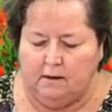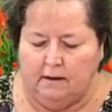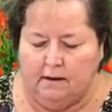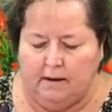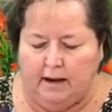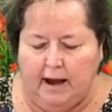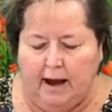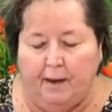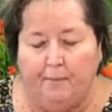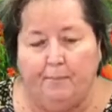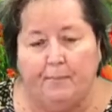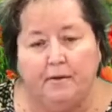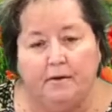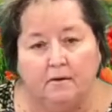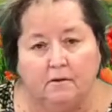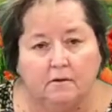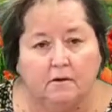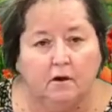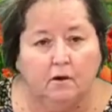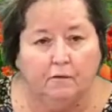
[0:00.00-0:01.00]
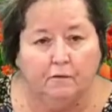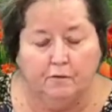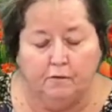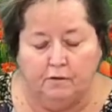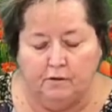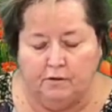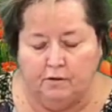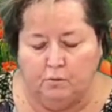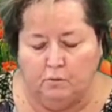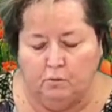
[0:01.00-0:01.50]
happened over
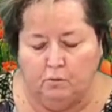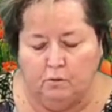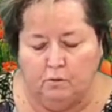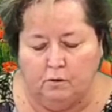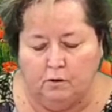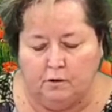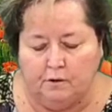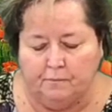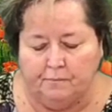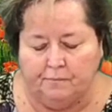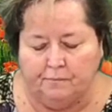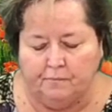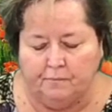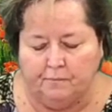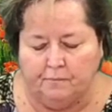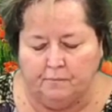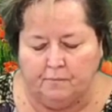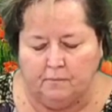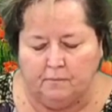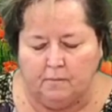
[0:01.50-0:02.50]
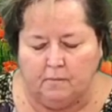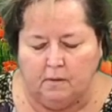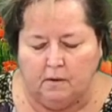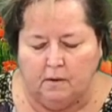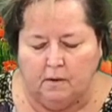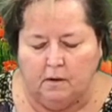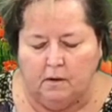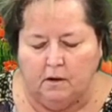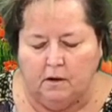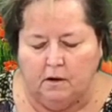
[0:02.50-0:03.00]
in the war.
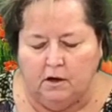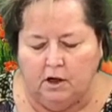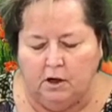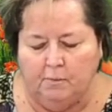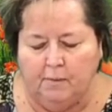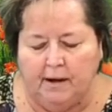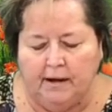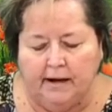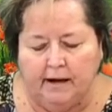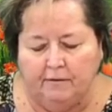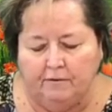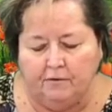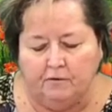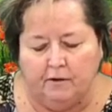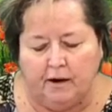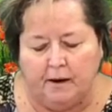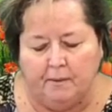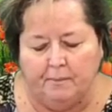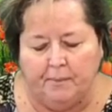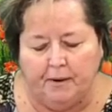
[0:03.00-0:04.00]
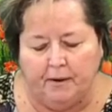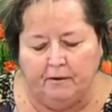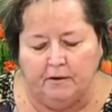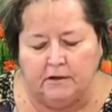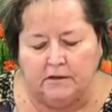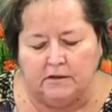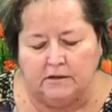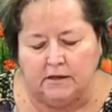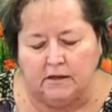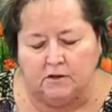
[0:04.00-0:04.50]
You might have
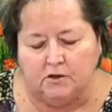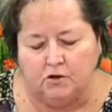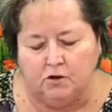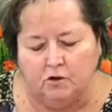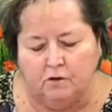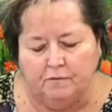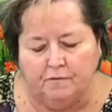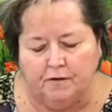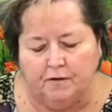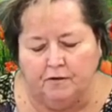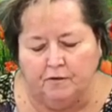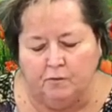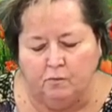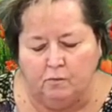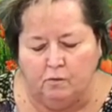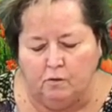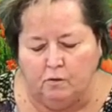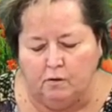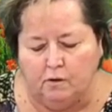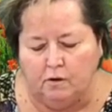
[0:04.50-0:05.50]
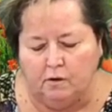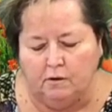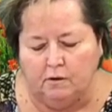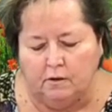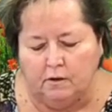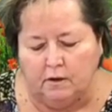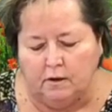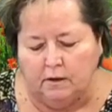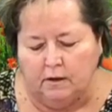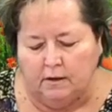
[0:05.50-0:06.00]
grandparents that served in the war,
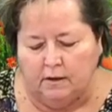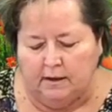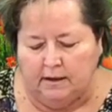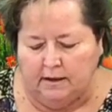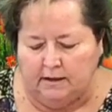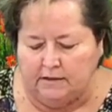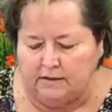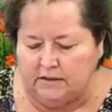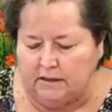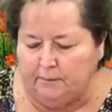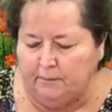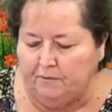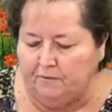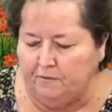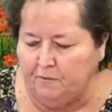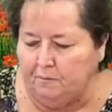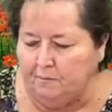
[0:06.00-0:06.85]
And some of them